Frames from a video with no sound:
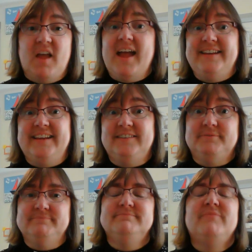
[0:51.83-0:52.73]
I did.
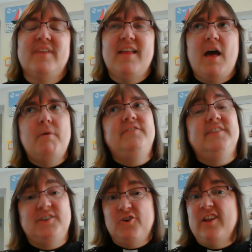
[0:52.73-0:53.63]
I wonder if you
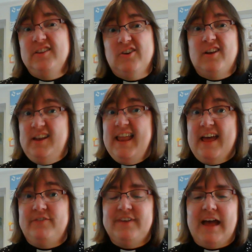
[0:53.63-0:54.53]
still got any chocolate
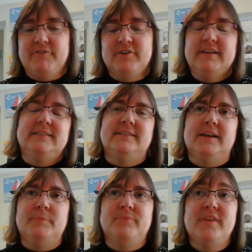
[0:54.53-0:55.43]
left after
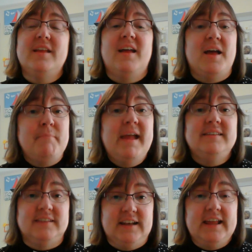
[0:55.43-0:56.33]
Easter.
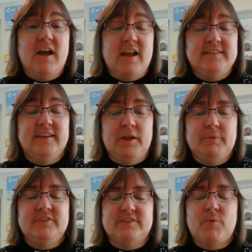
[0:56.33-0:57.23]
Amazingly, I do,
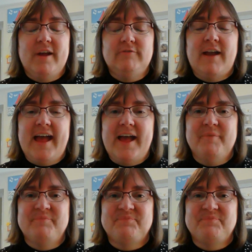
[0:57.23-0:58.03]
which is quite rare.